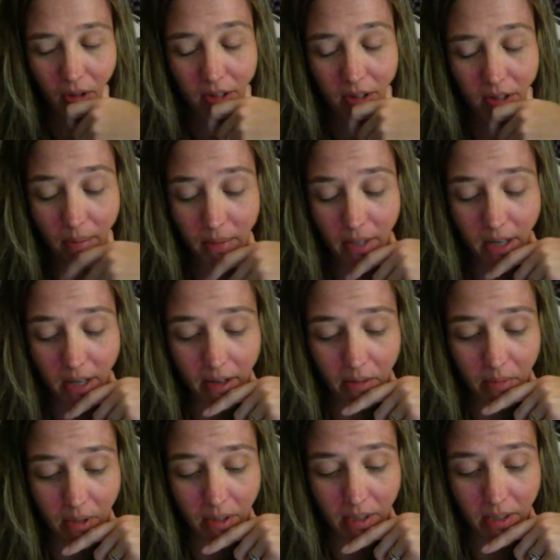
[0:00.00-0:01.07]

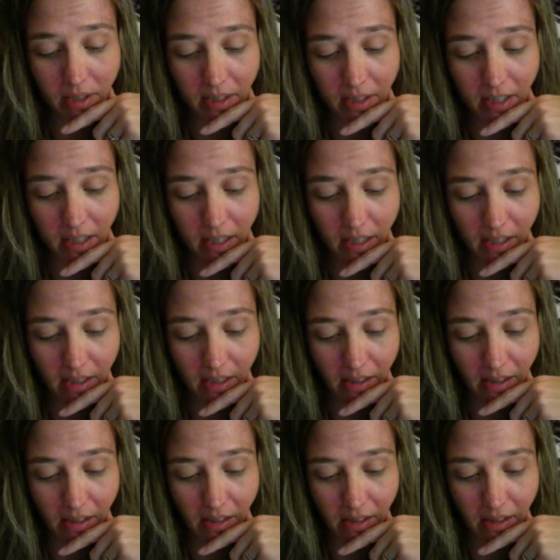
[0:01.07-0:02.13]
sometimes, but see
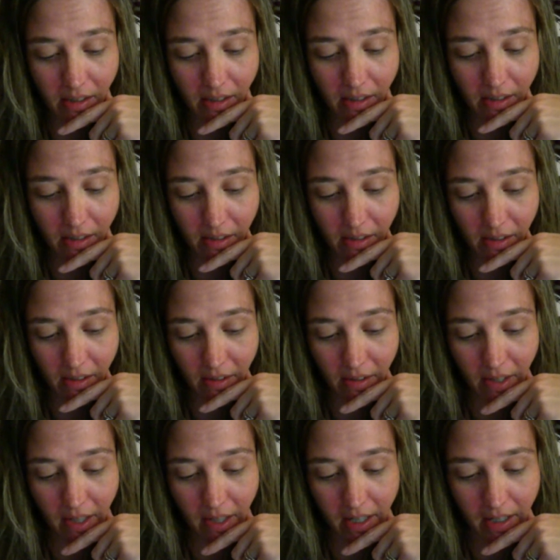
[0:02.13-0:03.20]

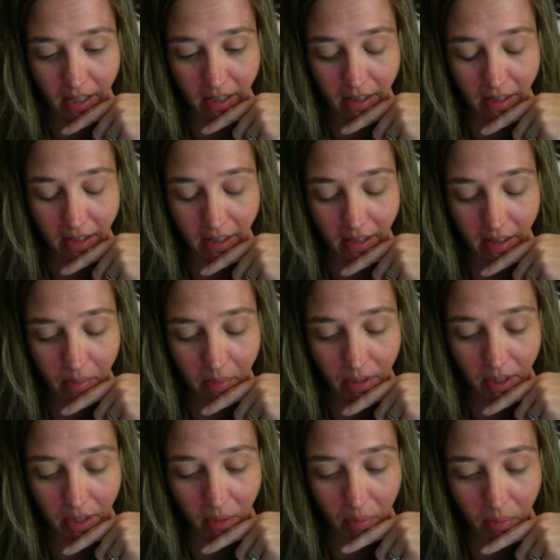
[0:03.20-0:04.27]
that
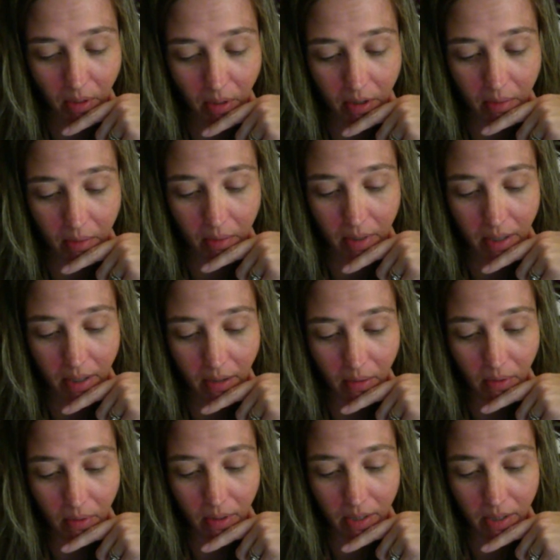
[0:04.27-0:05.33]
empathetic part of me
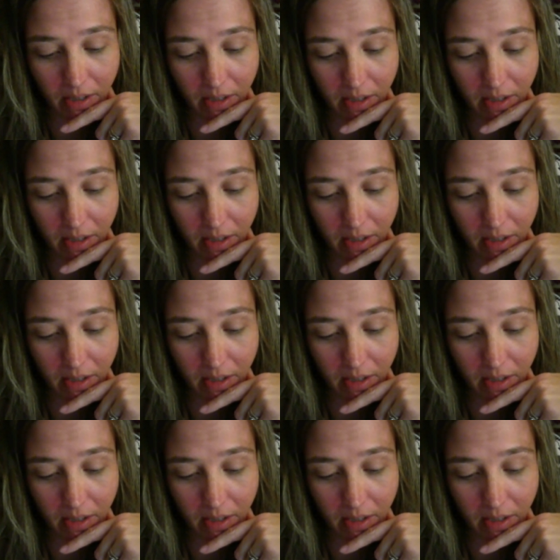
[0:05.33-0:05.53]
always